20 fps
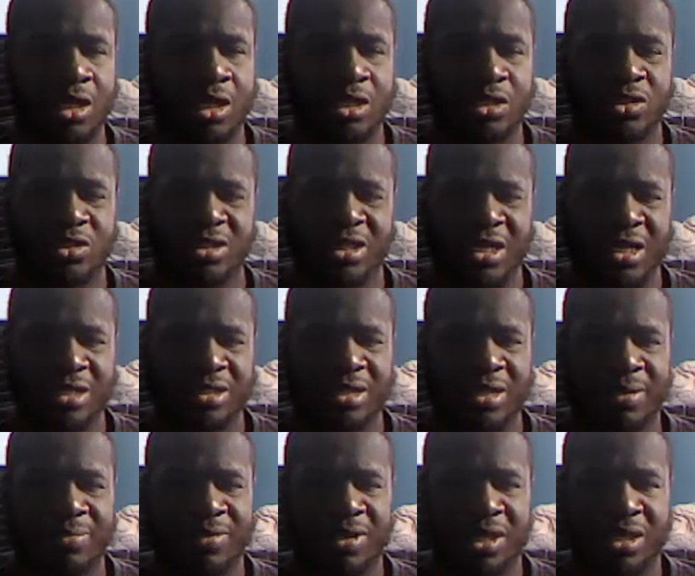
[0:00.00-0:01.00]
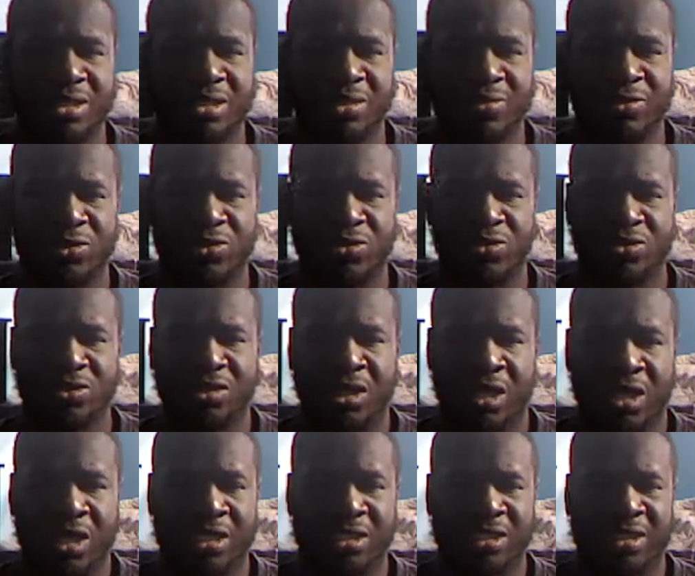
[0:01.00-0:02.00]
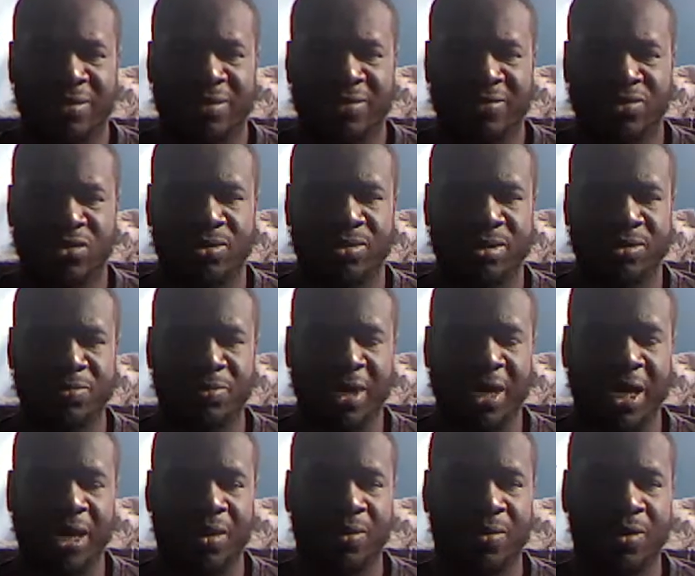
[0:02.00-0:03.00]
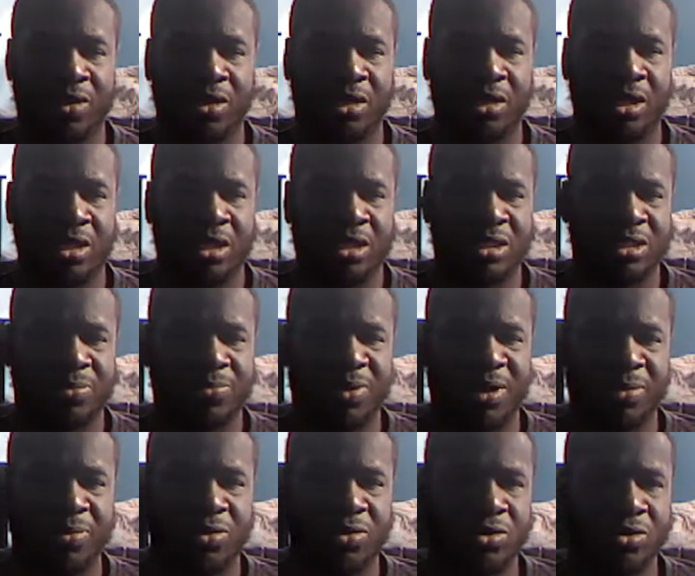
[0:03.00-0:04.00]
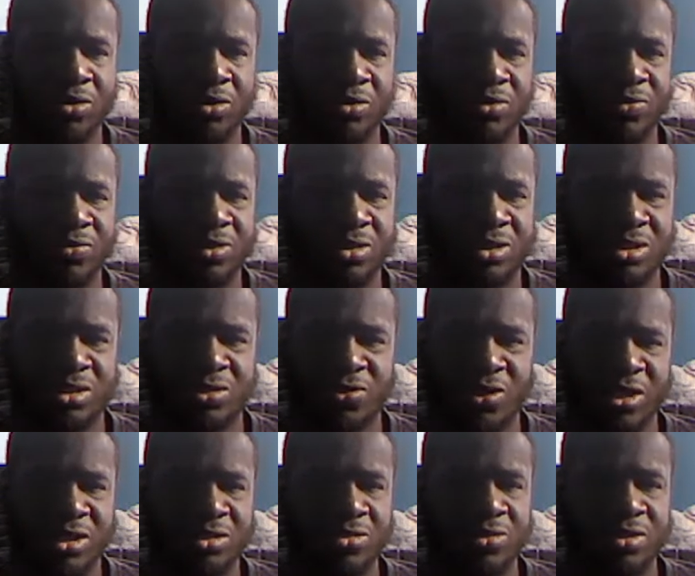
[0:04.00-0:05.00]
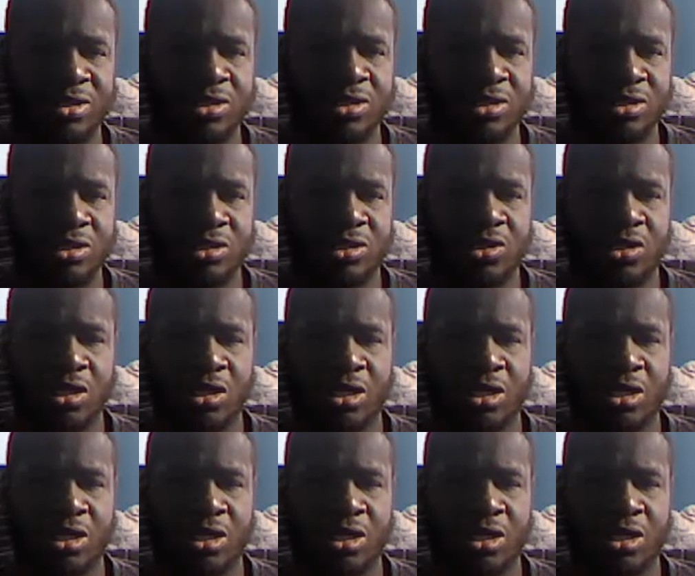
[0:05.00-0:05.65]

So stop thinking stop giving someone's power to people for strange reasons.